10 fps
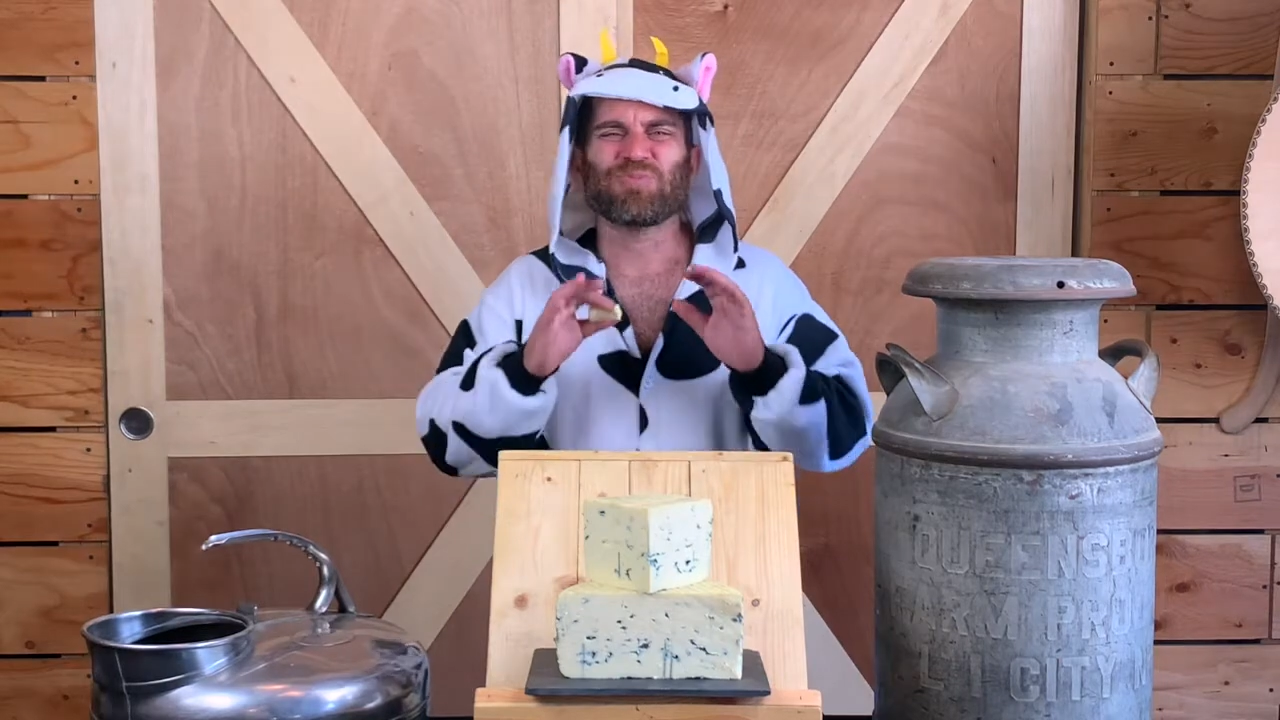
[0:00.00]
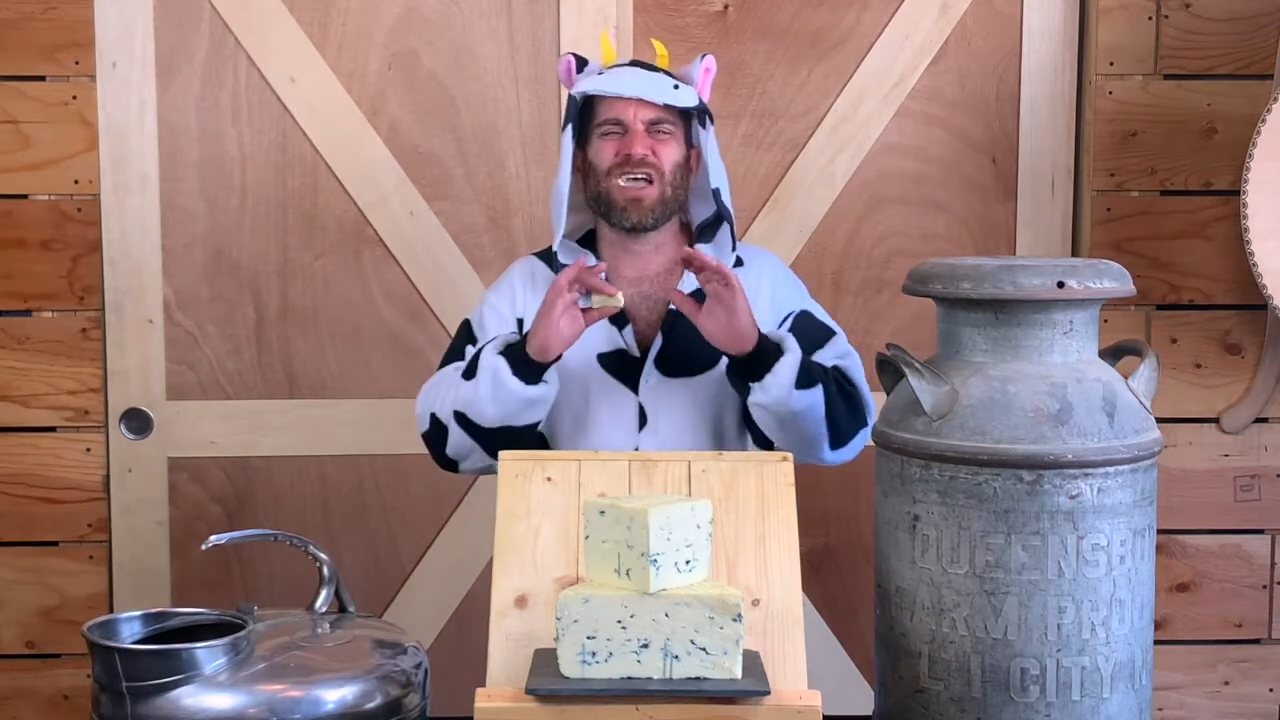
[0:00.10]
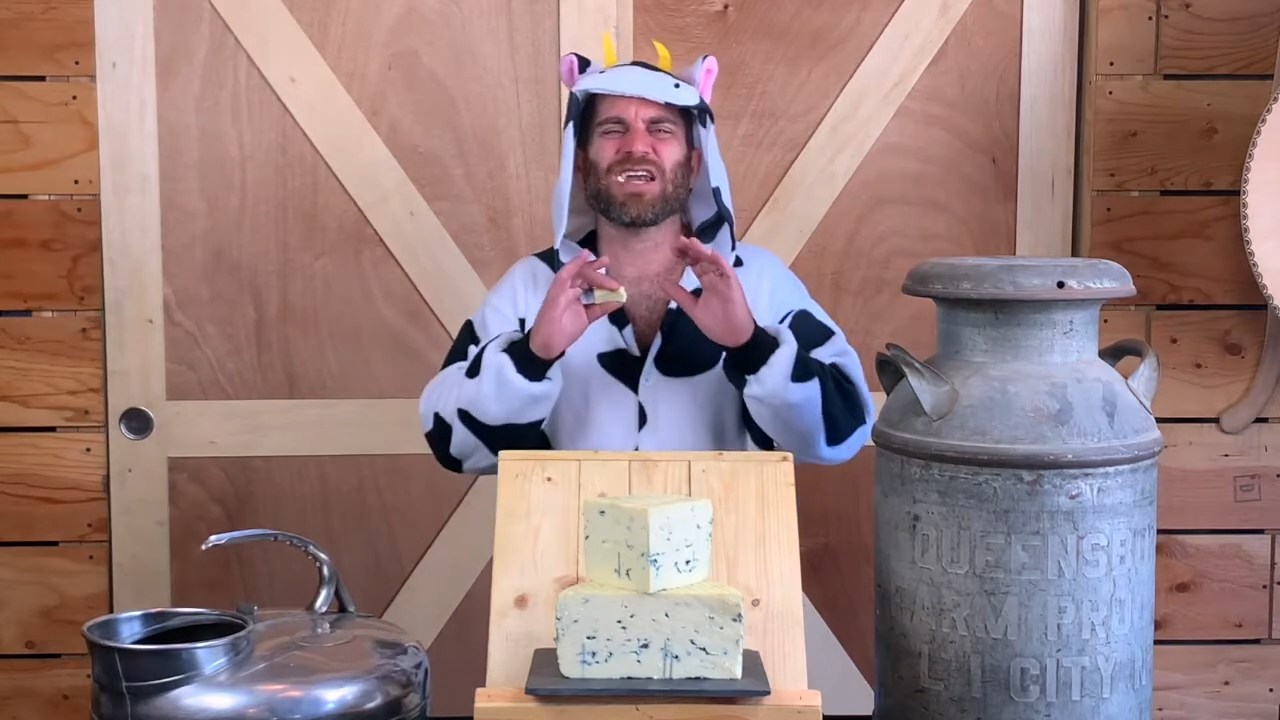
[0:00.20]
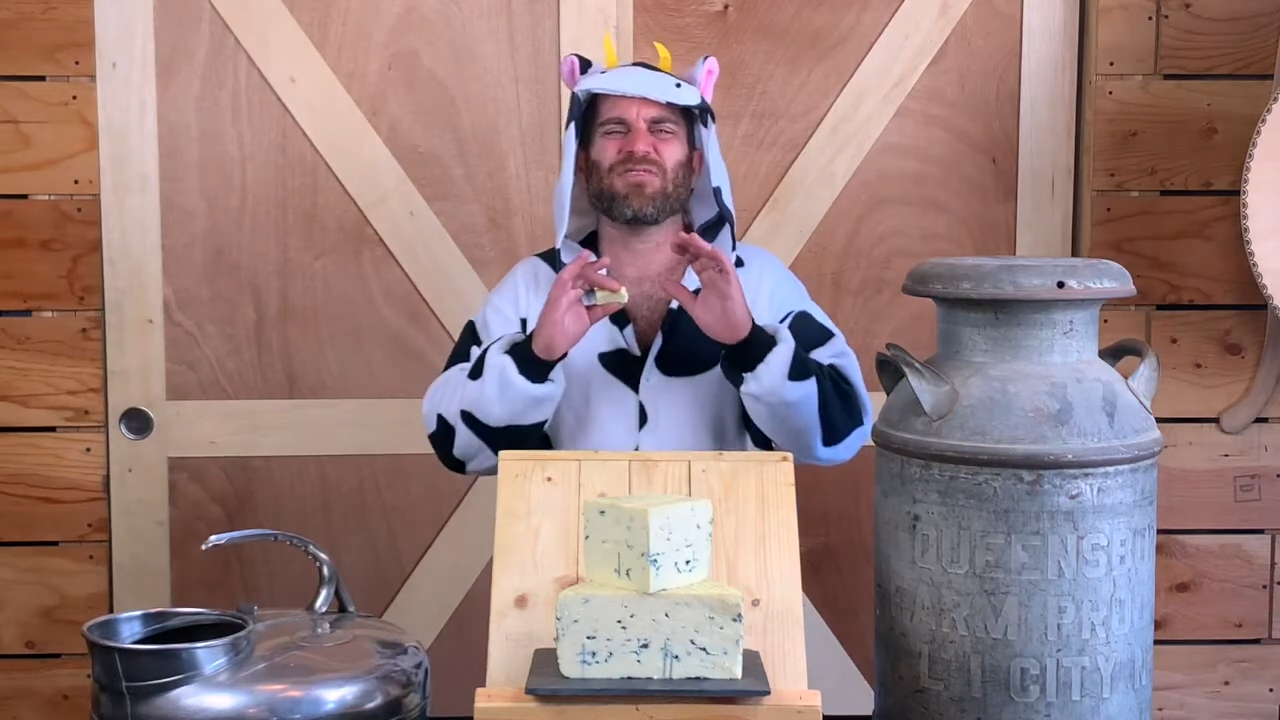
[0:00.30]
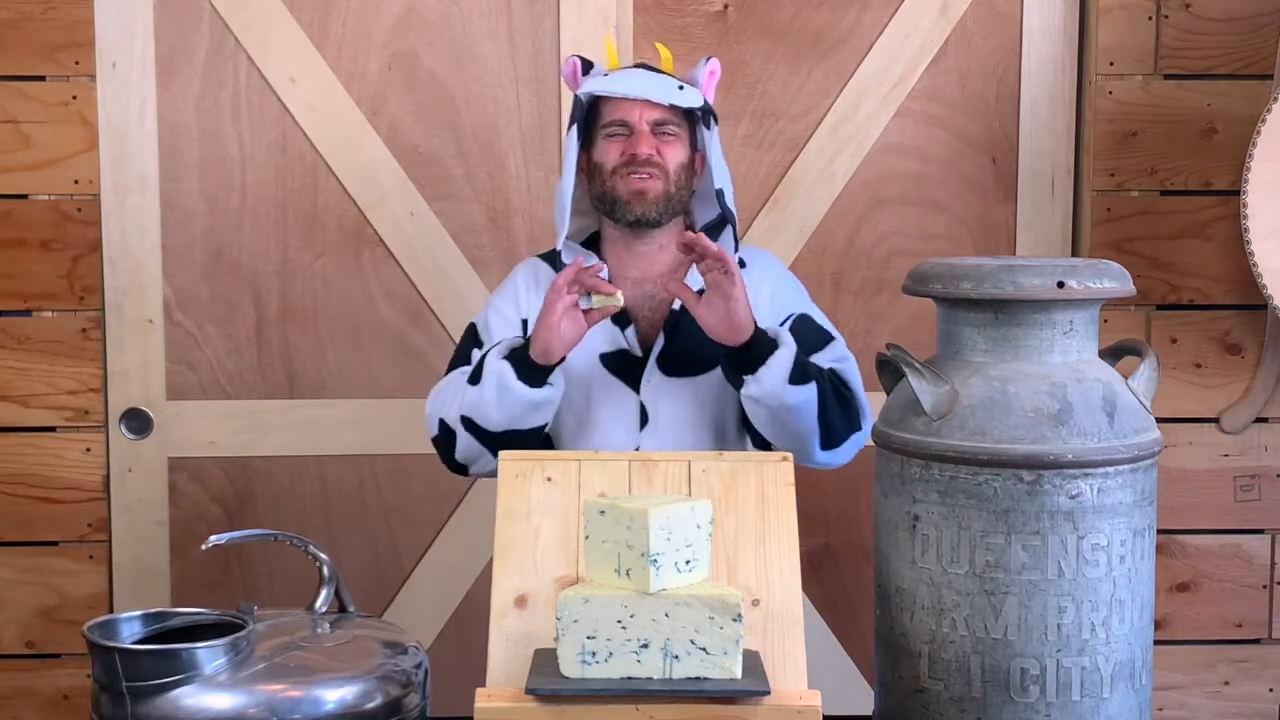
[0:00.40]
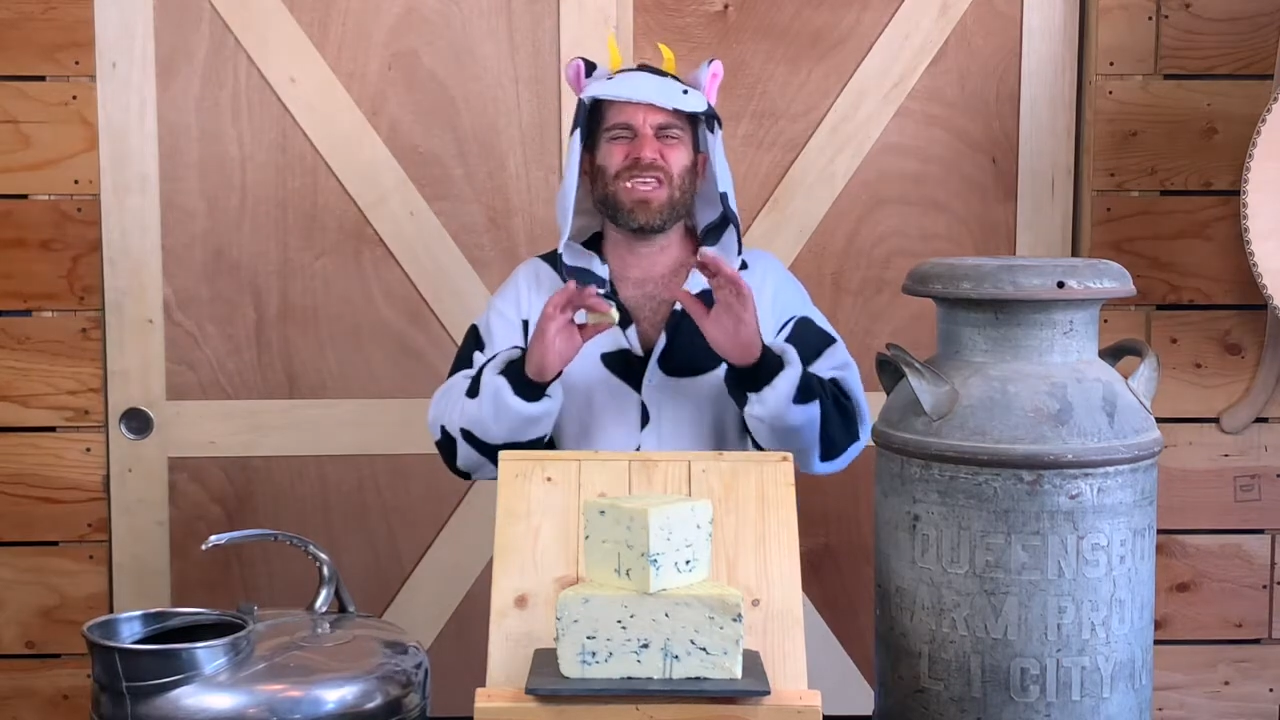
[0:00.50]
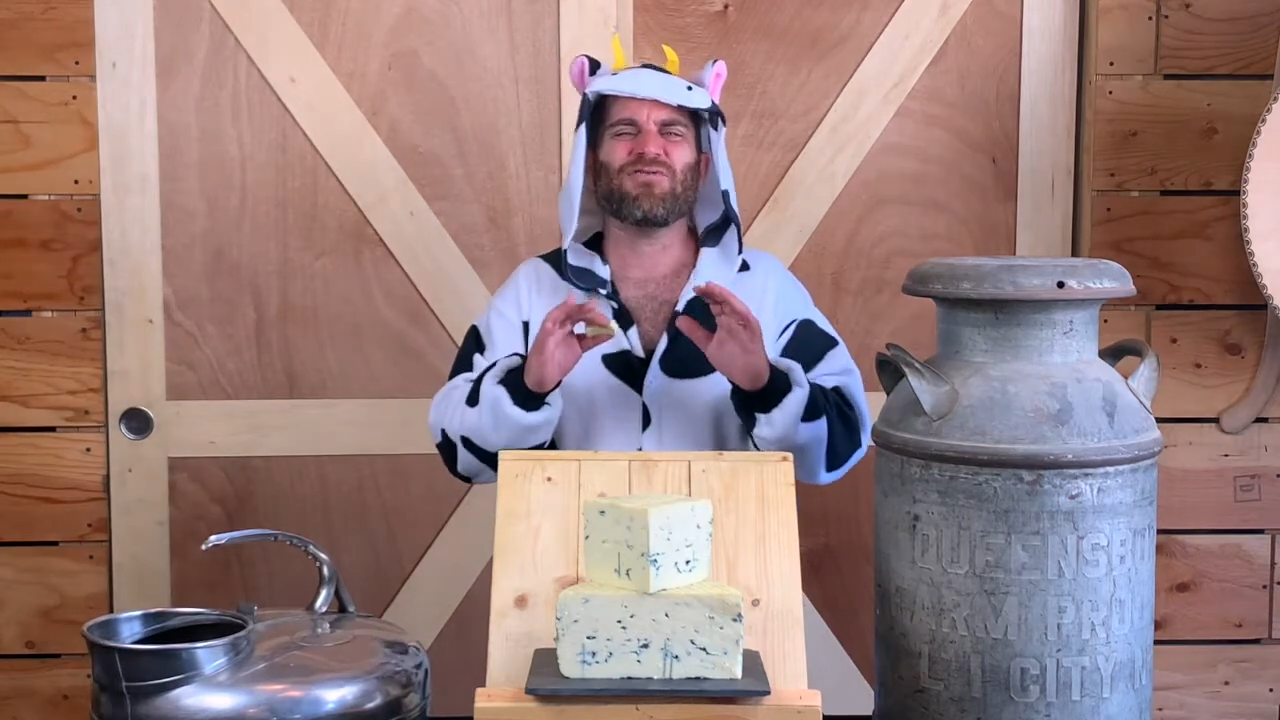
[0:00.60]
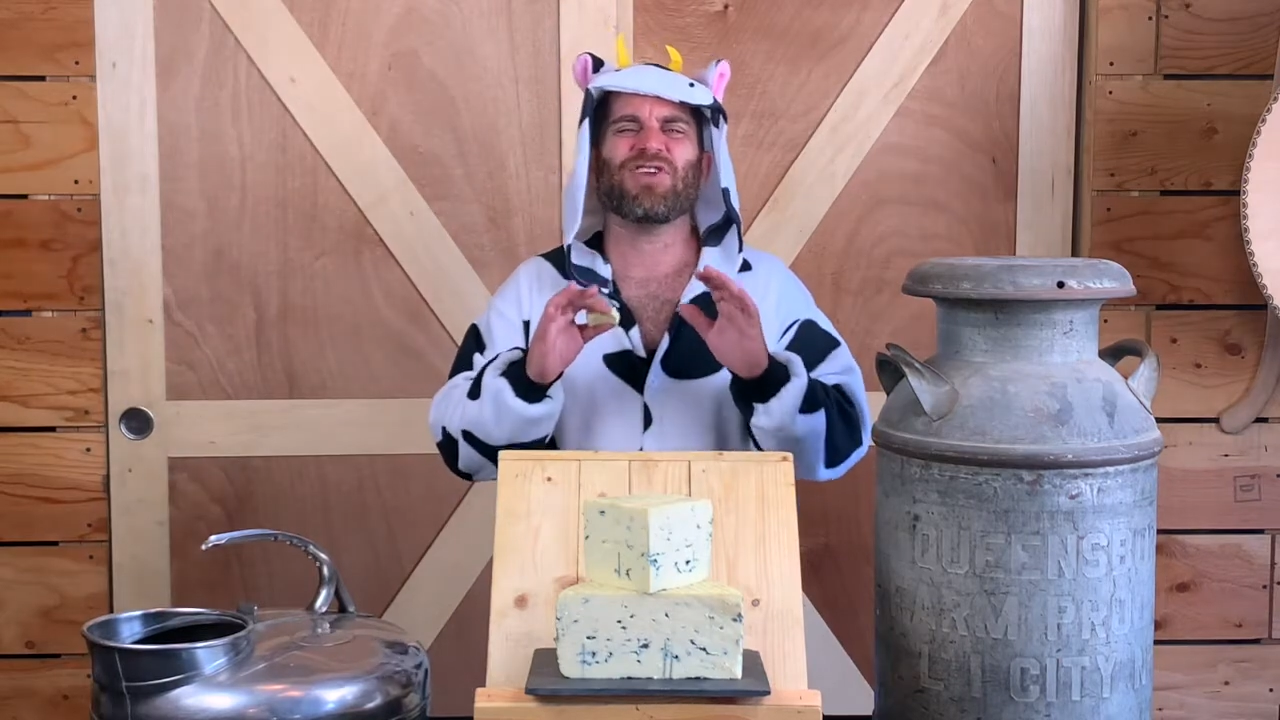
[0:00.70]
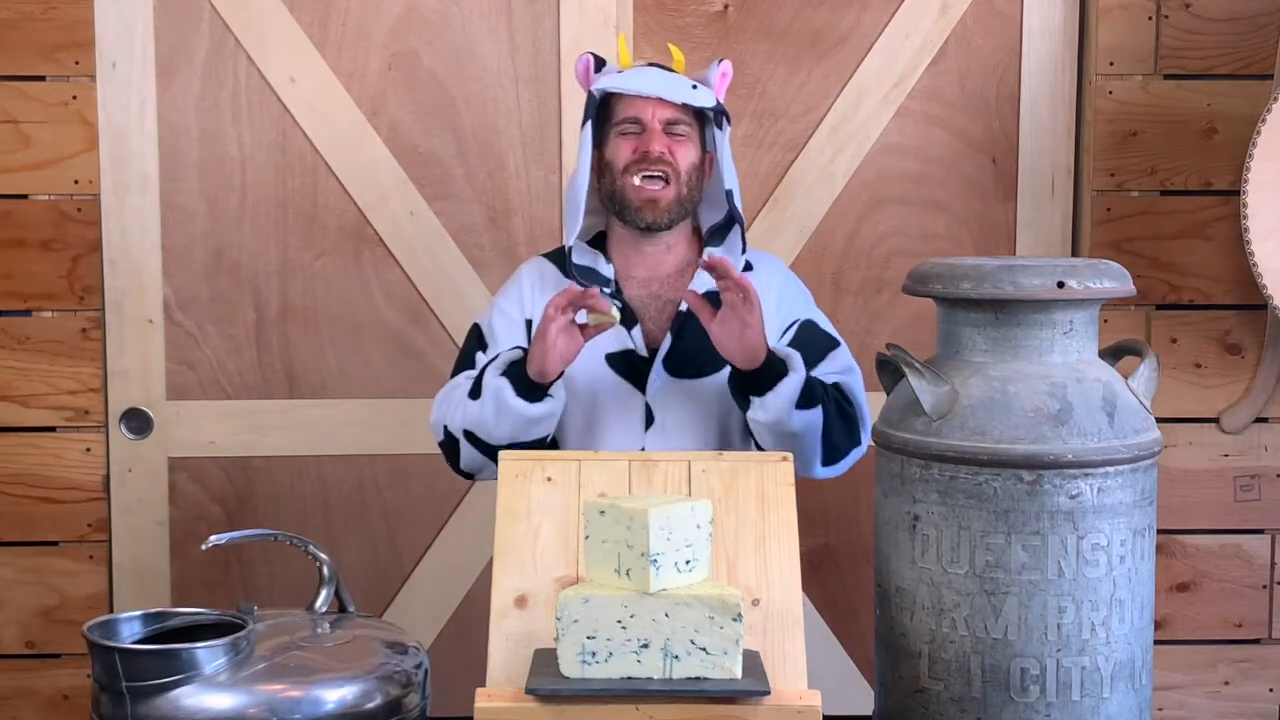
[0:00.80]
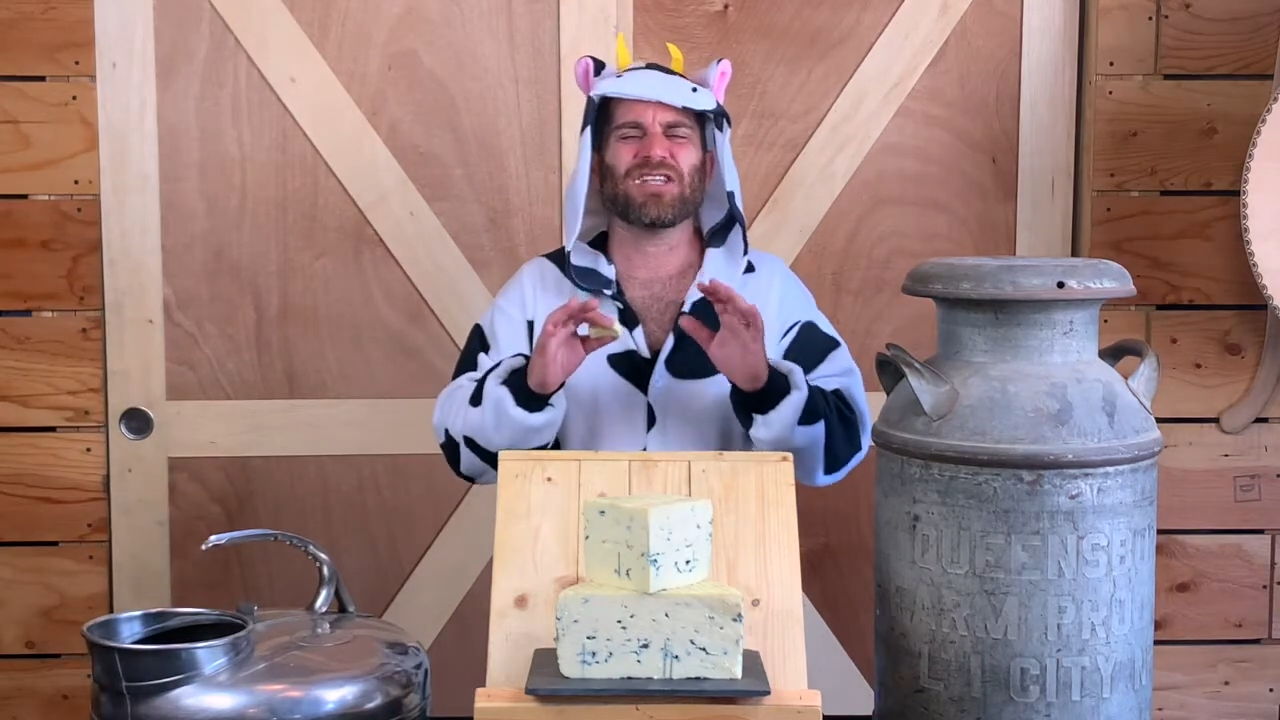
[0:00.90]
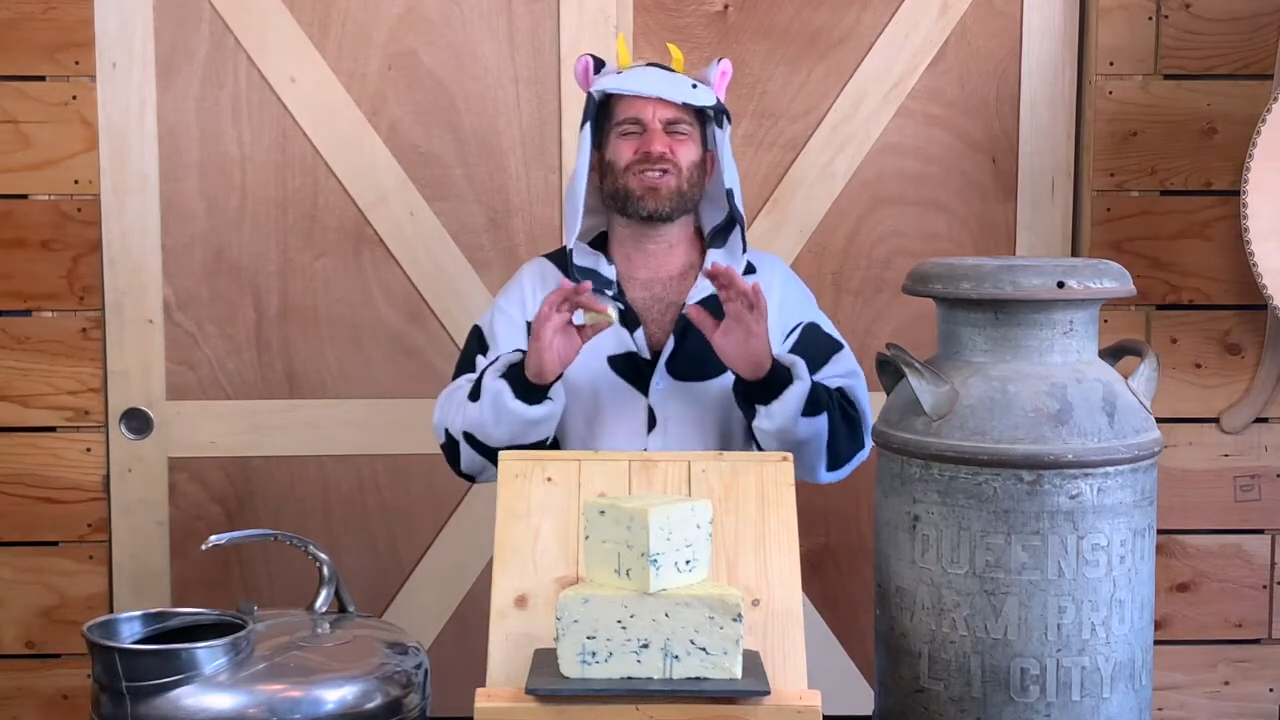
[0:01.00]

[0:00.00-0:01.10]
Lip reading: And I've even had